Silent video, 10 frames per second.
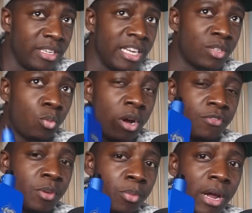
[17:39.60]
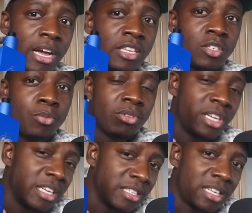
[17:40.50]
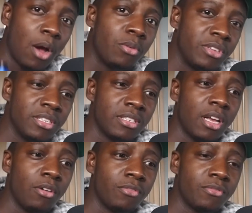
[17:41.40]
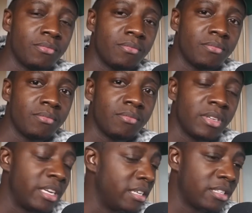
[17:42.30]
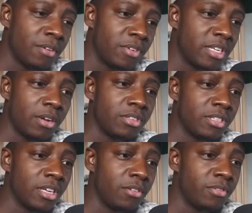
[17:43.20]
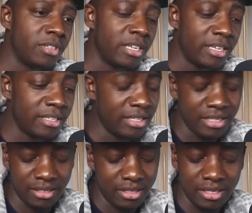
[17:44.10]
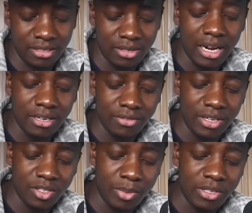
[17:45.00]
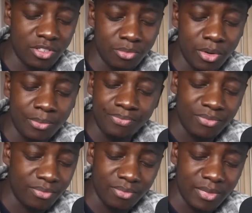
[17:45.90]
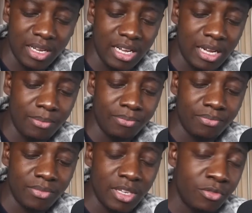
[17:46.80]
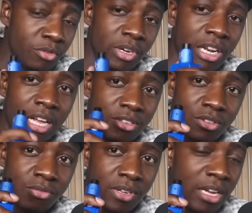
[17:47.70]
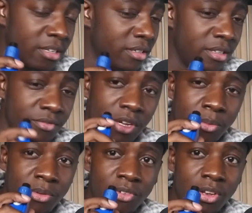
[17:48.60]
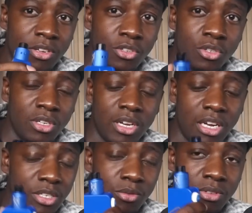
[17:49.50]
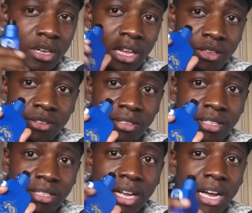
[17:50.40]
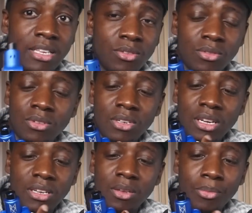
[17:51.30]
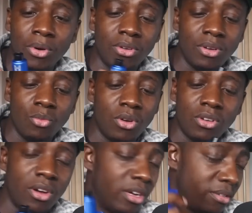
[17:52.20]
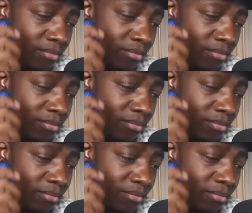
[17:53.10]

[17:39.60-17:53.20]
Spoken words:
it's worth the price, but then it's down to yourself. It is definitely down to yourself. Yeah, it's kind of expensive, but if you really like stuff like variable voltage and you like this size and the button and whatnot,